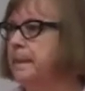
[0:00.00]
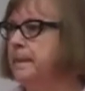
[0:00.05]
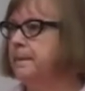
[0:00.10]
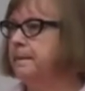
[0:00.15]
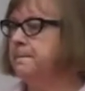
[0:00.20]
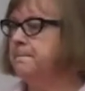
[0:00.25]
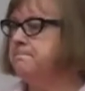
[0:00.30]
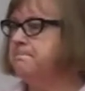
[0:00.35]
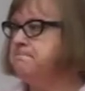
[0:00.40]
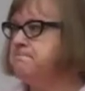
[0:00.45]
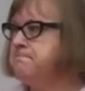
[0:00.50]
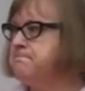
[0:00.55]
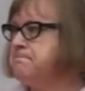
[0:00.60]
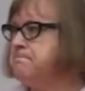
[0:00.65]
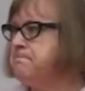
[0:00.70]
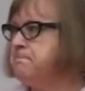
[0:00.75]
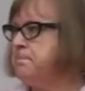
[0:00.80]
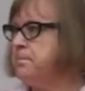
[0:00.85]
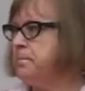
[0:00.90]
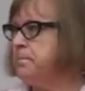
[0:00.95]

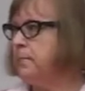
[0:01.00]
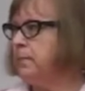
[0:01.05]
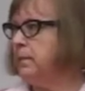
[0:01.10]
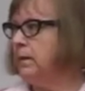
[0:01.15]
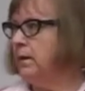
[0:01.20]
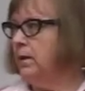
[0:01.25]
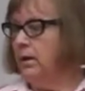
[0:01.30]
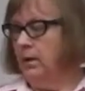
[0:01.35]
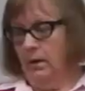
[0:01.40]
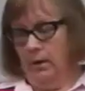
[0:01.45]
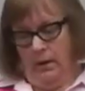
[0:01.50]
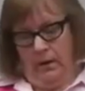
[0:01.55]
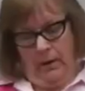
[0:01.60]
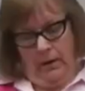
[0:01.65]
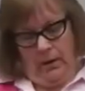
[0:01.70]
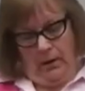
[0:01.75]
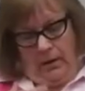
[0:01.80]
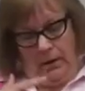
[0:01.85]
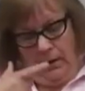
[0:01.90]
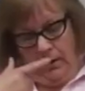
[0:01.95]

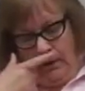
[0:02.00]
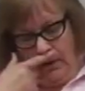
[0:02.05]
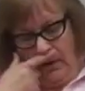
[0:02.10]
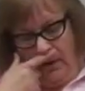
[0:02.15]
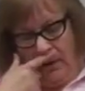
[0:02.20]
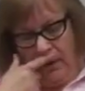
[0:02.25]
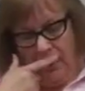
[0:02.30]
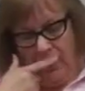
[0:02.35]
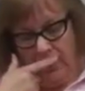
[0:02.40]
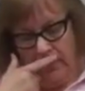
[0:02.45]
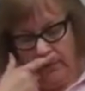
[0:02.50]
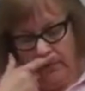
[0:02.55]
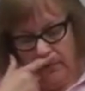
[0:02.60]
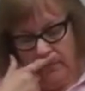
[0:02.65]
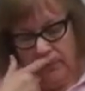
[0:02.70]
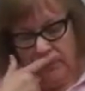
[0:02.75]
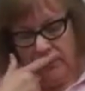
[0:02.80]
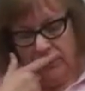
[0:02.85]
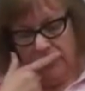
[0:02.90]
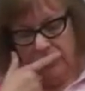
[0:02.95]
No one is speaking in this clip.